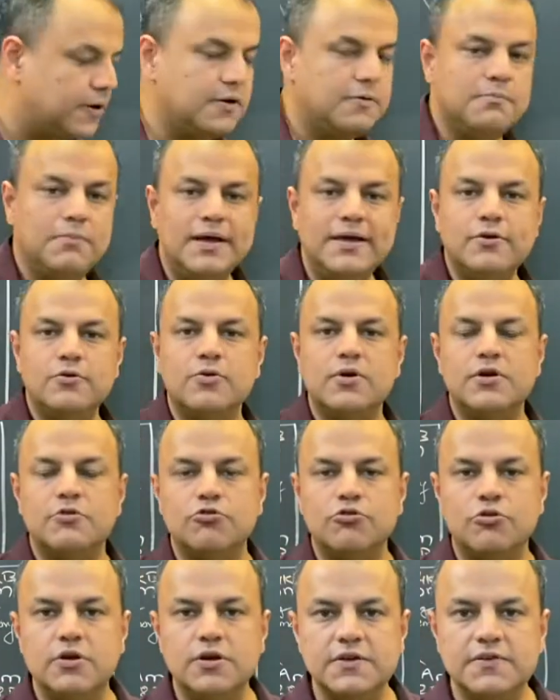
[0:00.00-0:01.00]

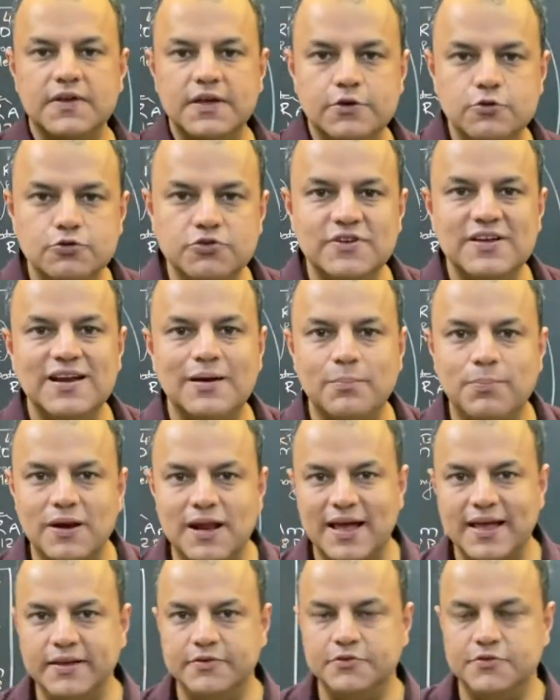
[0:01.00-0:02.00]
microcontrollers are used in
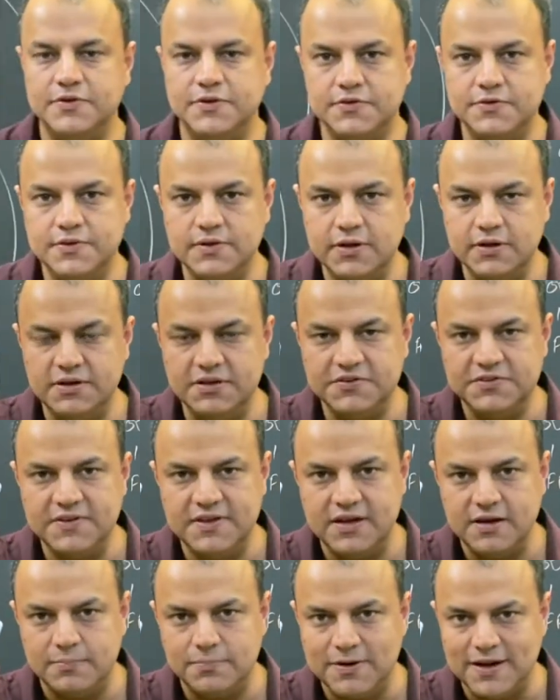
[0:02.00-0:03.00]
appliances. Now this is
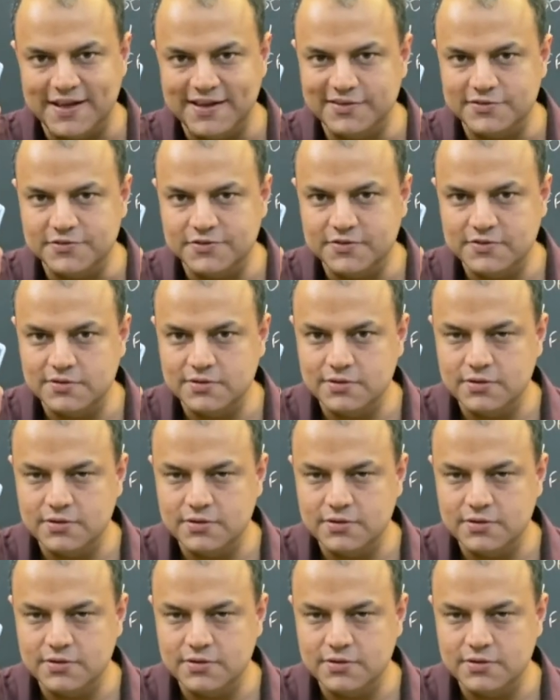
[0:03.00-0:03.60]
an appliance.